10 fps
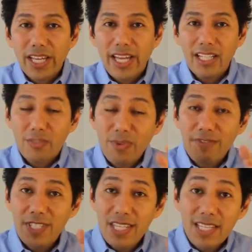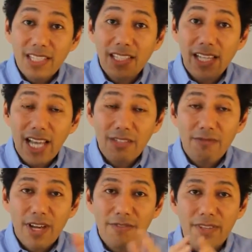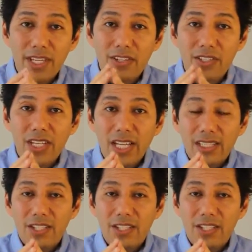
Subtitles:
And as we've seen in the last 5 years,